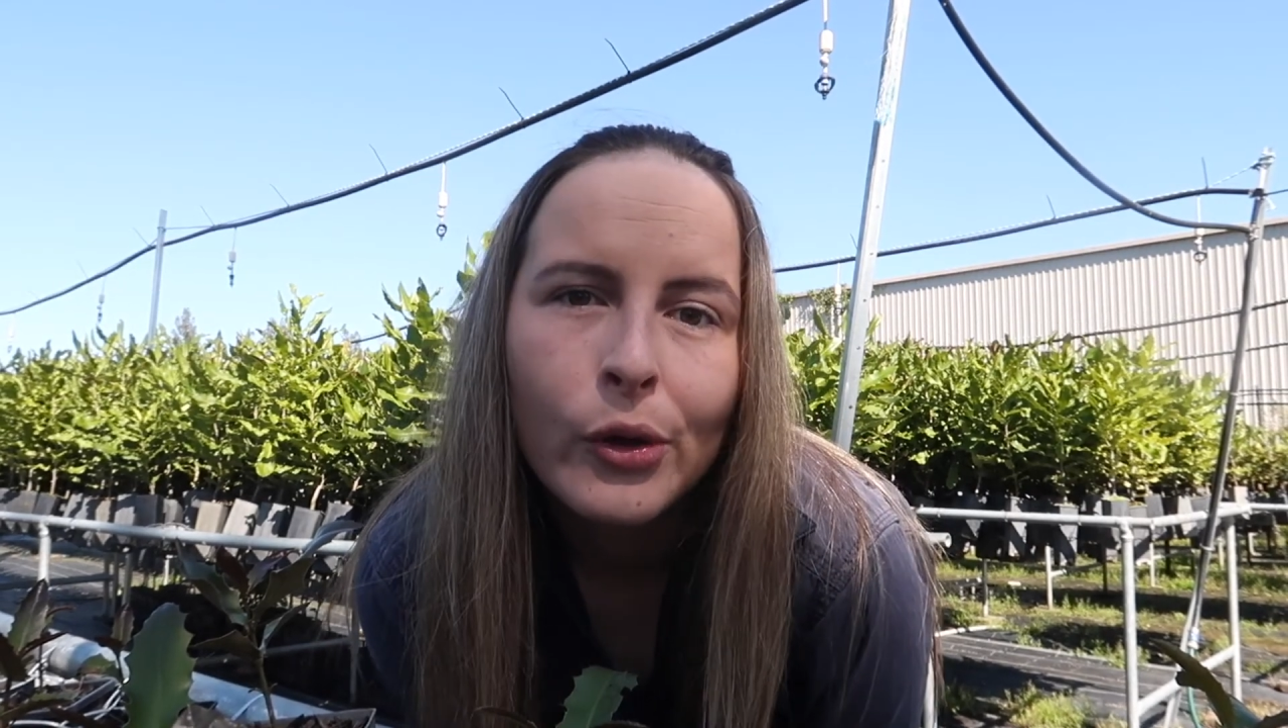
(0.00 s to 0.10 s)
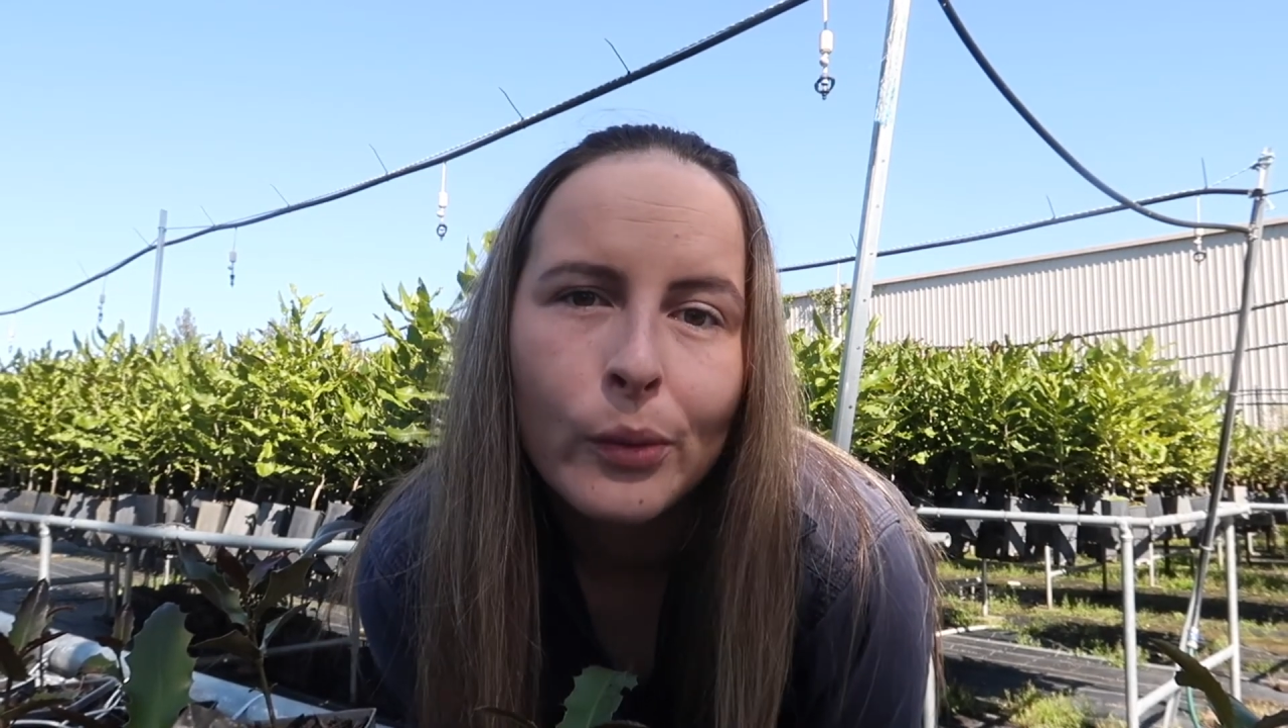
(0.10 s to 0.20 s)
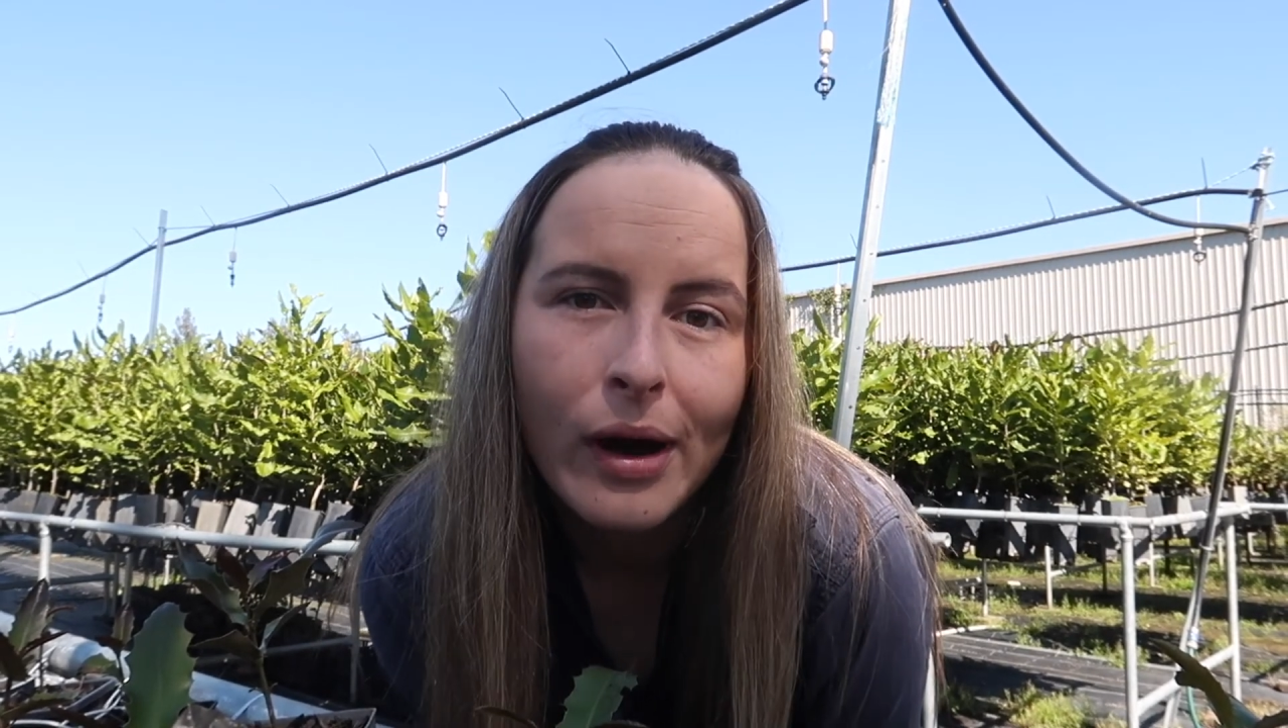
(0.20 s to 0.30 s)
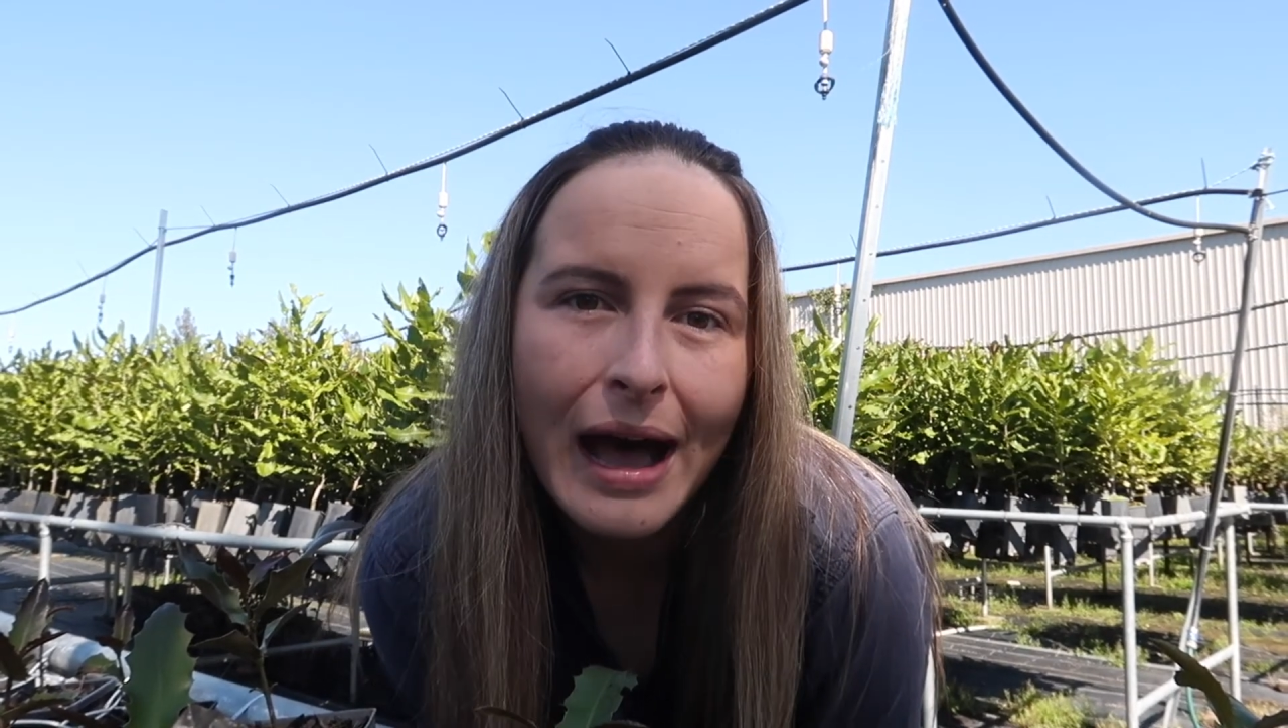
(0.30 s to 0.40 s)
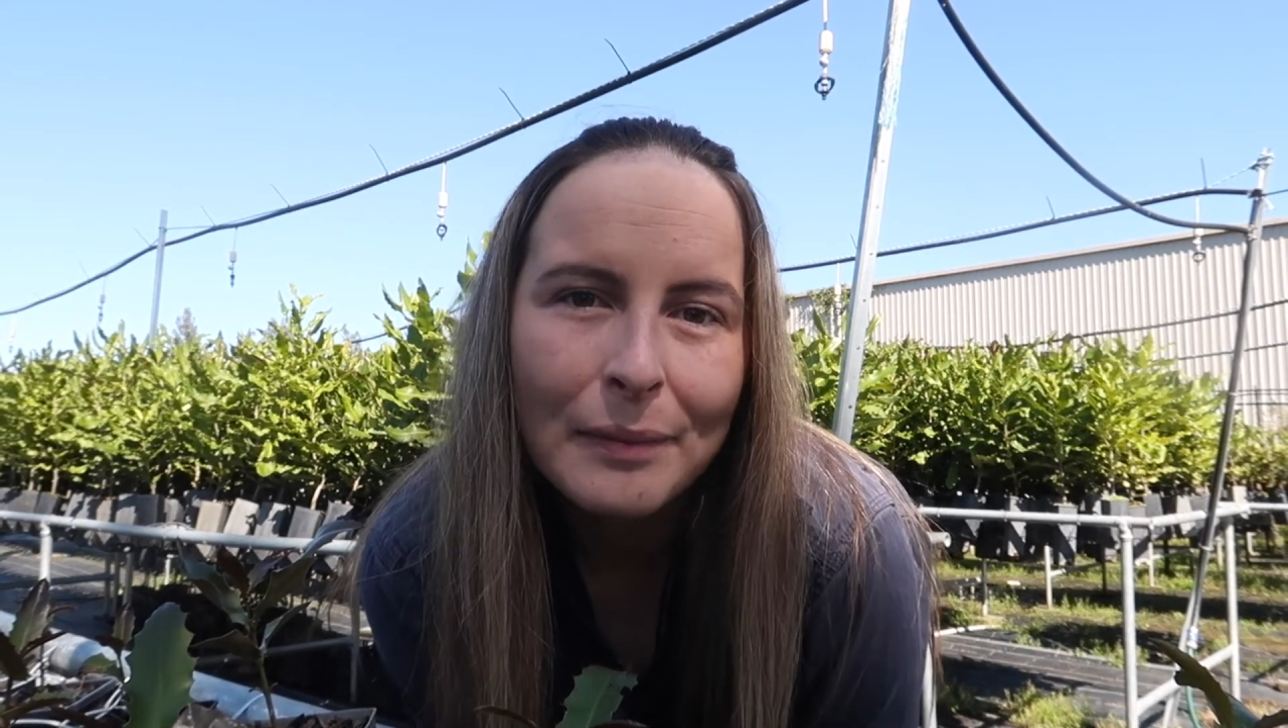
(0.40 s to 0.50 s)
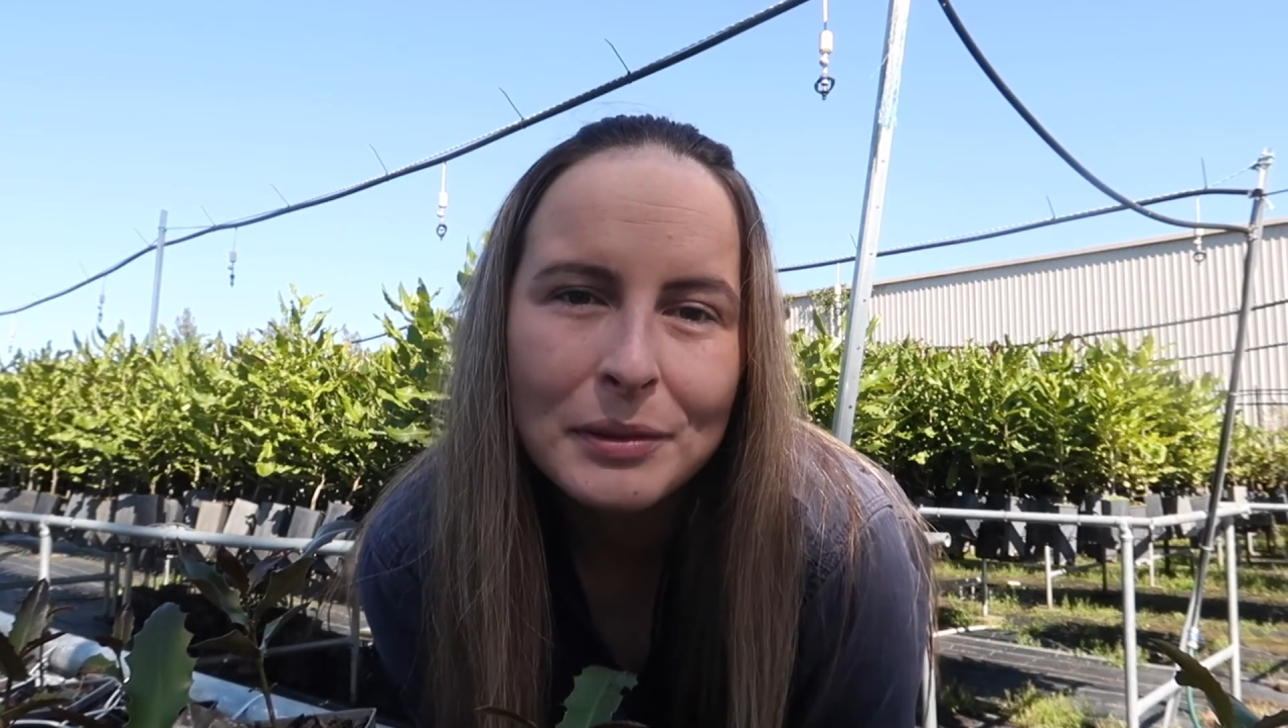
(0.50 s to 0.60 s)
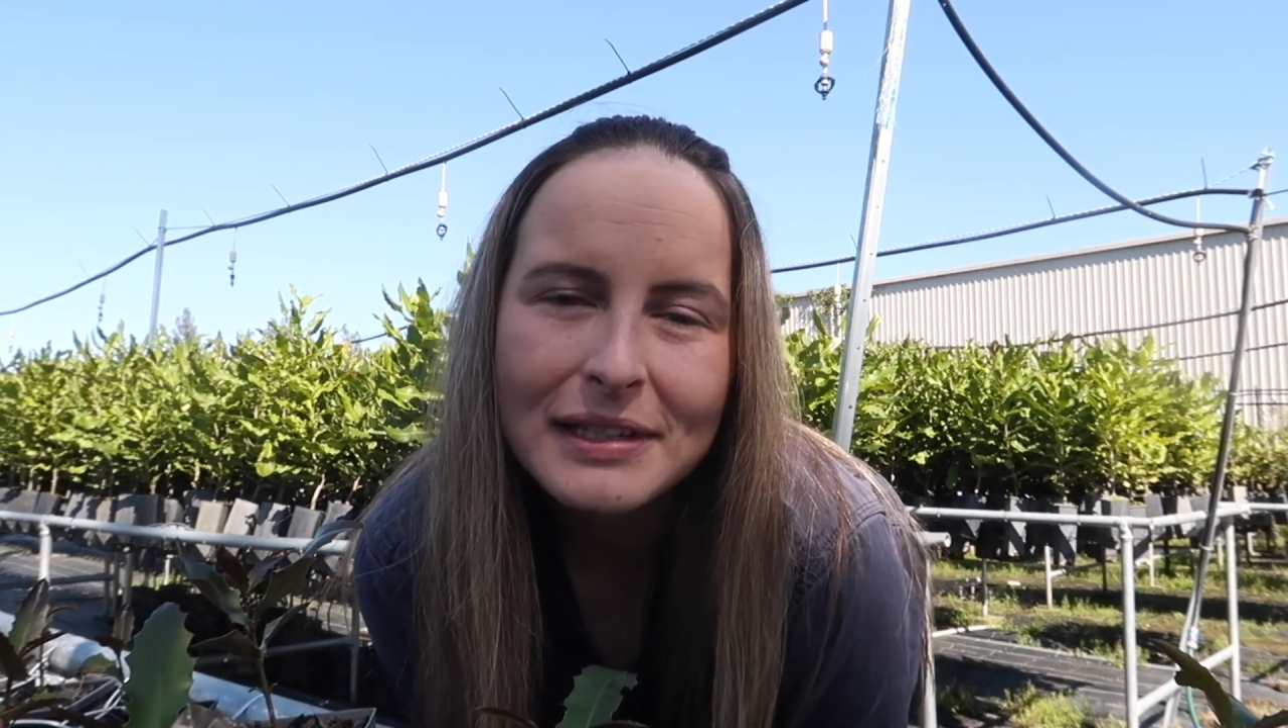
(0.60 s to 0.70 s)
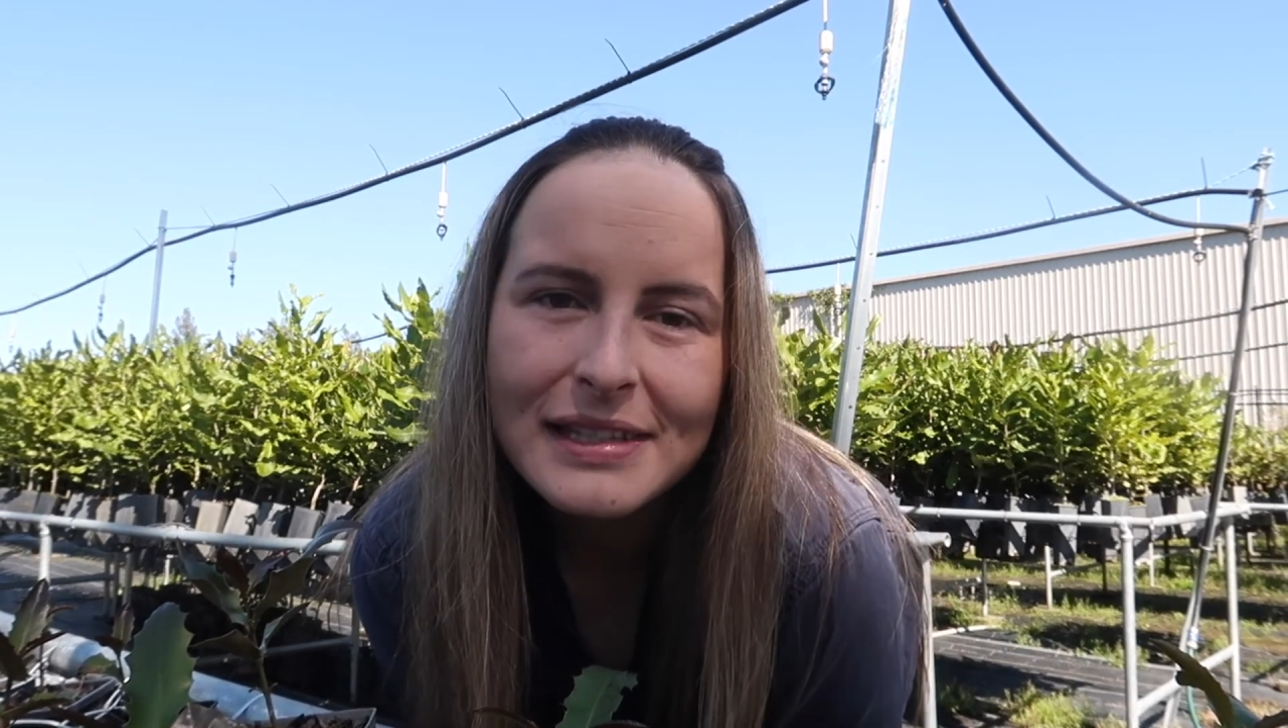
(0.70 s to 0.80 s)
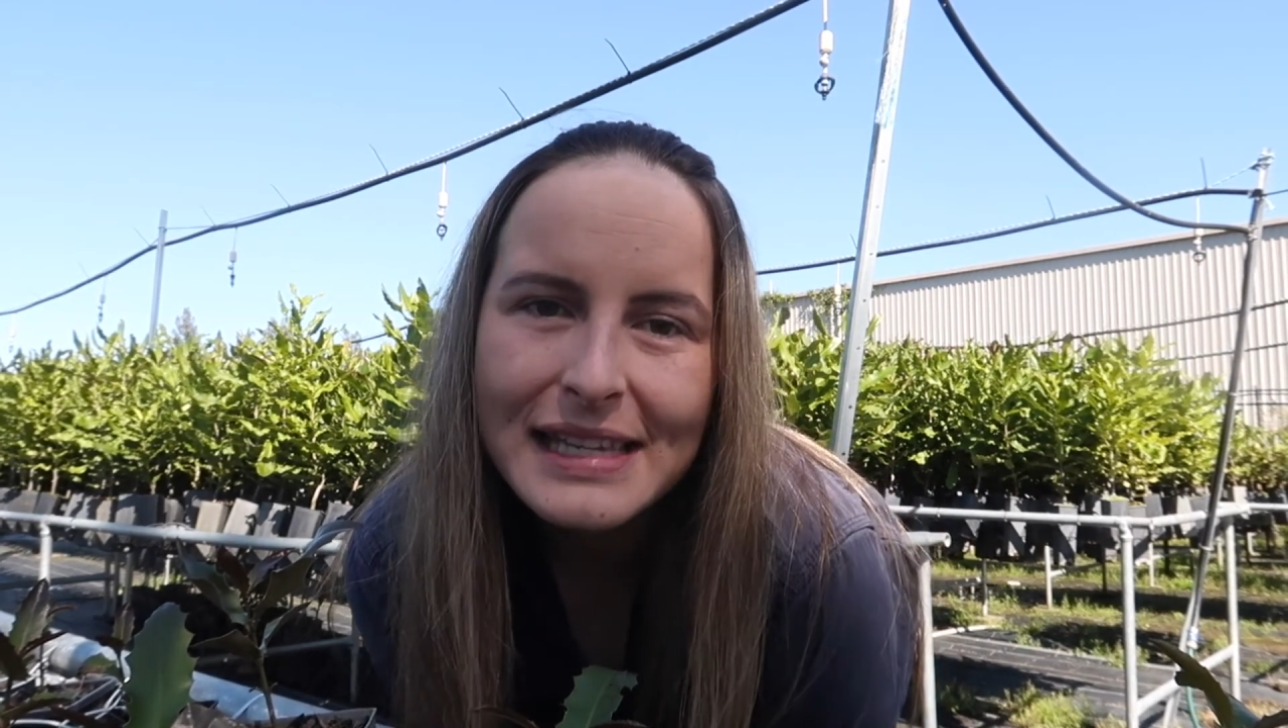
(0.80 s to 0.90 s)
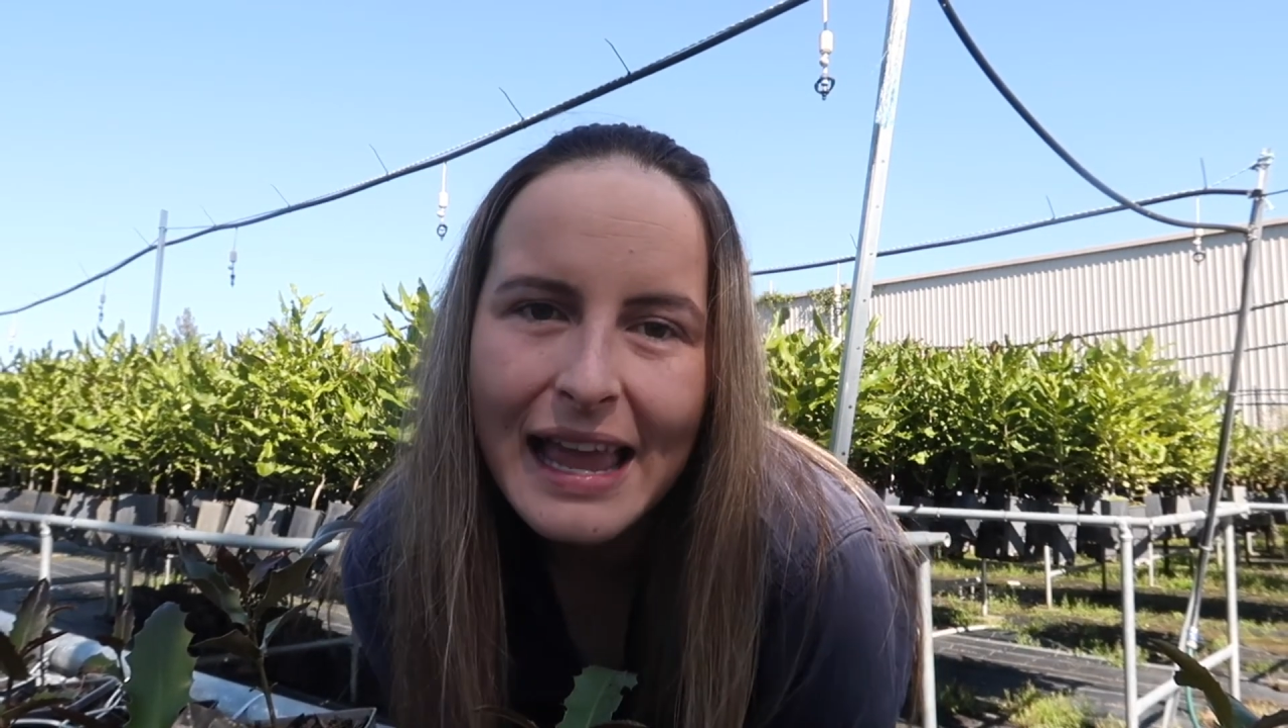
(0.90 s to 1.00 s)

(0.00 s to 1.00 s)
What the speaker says: what happens,